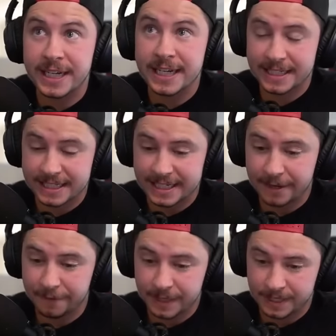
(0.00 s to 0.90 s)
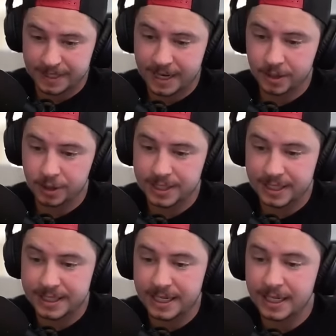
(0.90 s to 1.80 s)
It's a defense. Town Hall
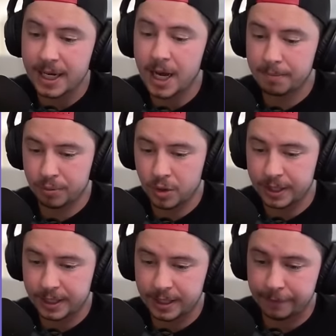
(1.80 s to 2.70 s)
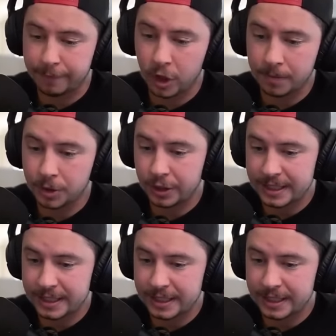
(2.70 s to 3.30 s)
16, not broken. Confirmed. You can